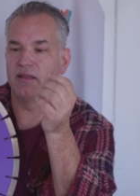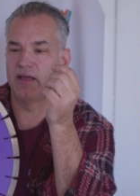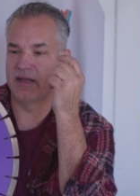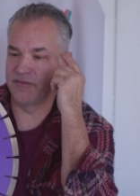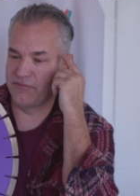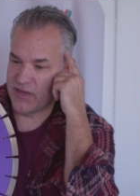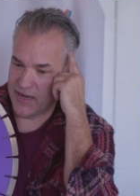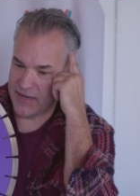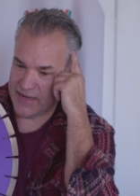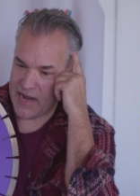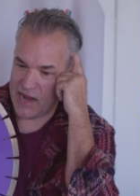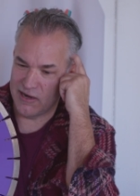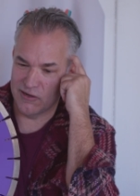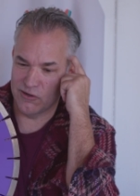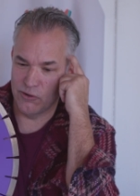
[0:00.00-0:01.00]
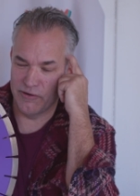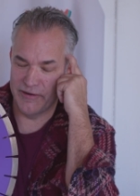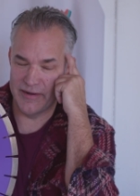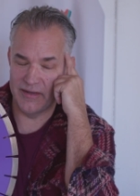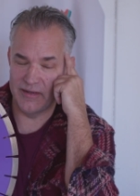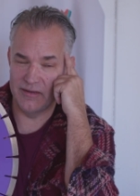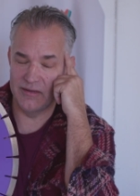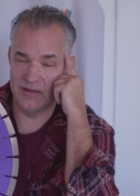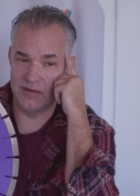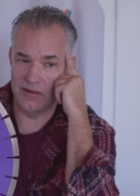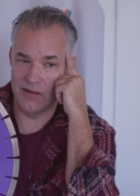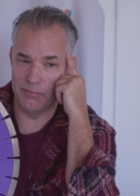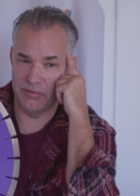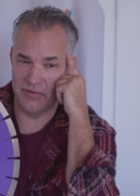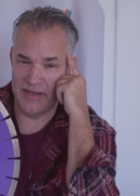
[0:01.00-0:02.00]
Like if you had
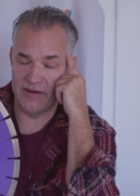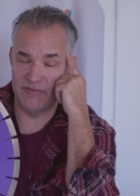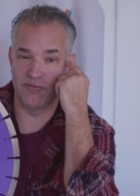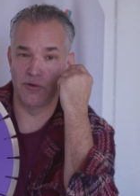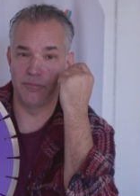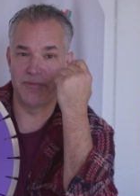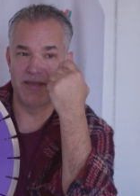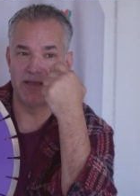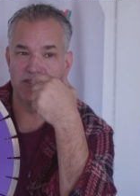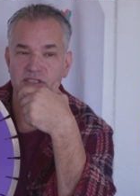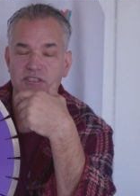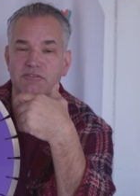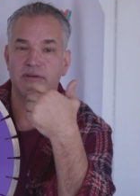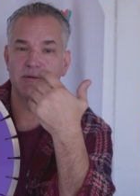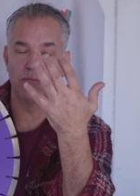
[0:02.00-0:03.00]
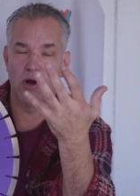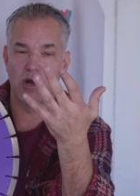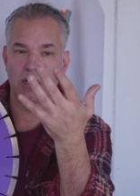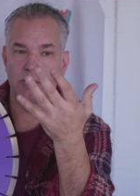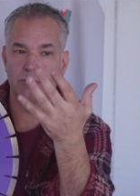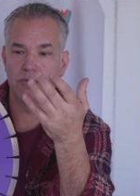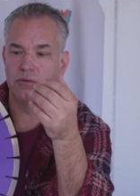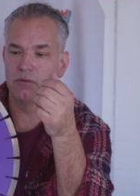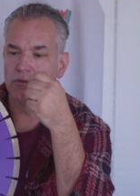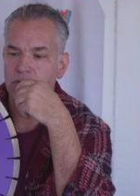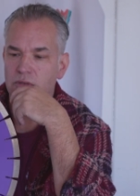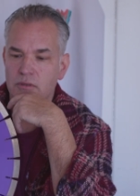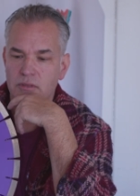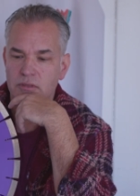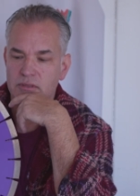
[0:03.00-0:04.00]
a blade for being just remarkable,
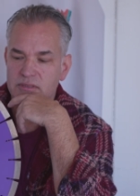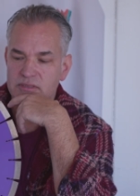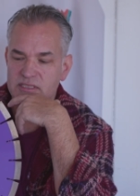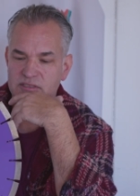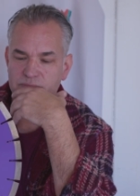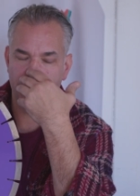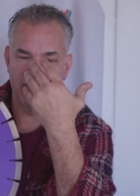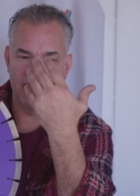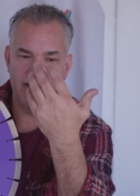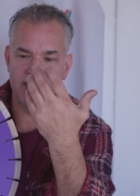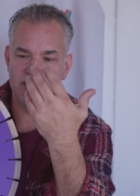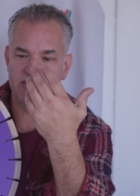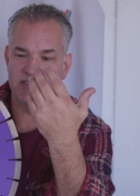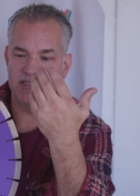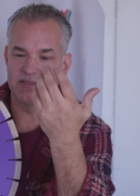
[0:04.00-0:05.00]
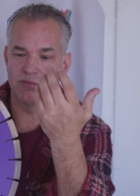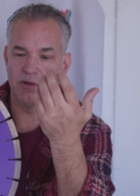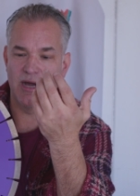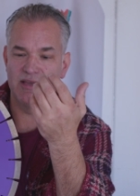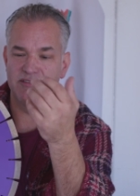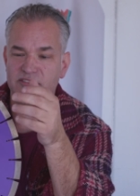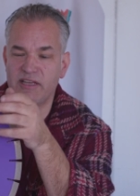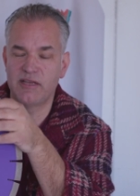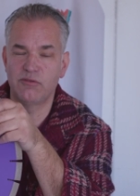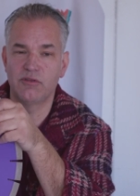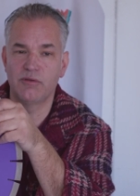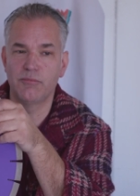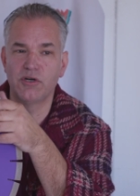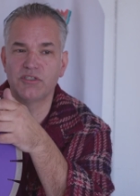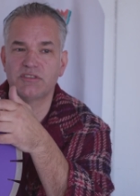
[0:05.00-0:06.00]
this blade is just, I say,
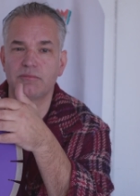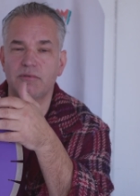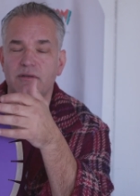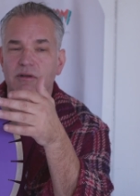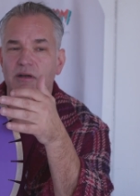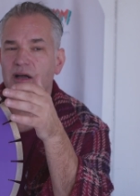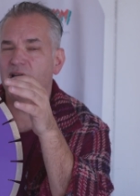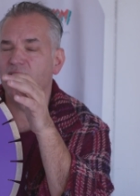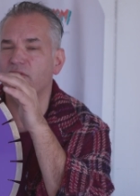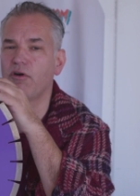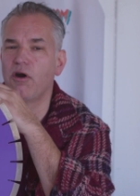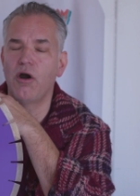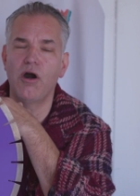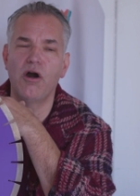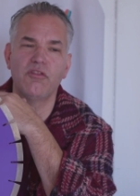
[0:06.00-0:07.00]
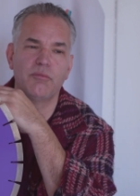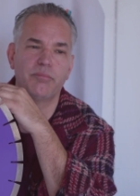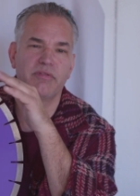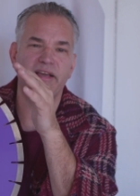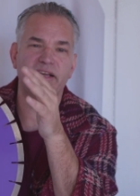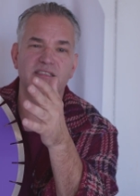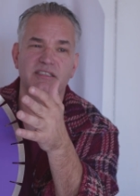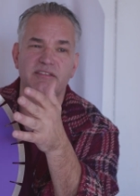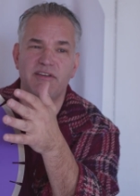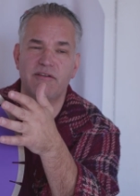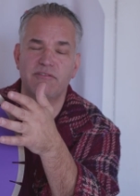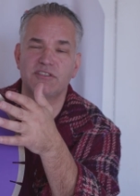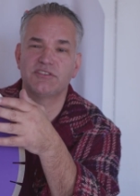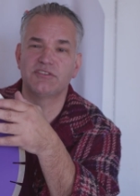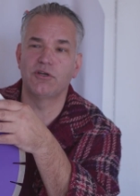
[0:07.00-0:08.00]
the most, out of all the blades I've
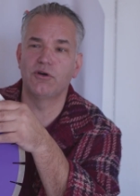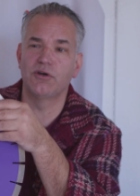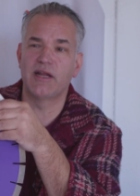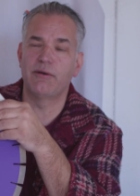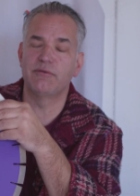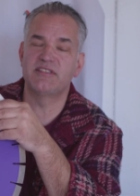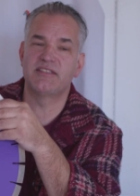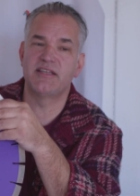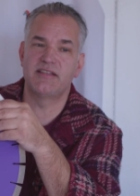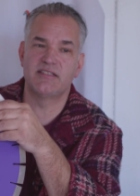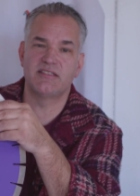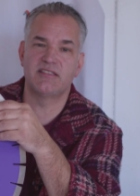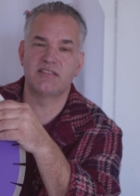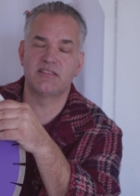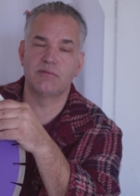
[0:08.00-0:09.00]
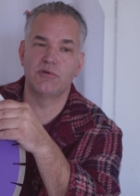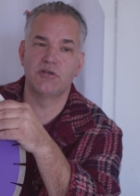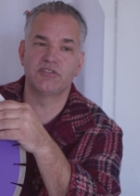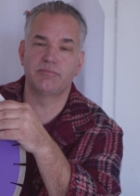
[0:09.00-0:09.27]
ever sold, I would say this is the most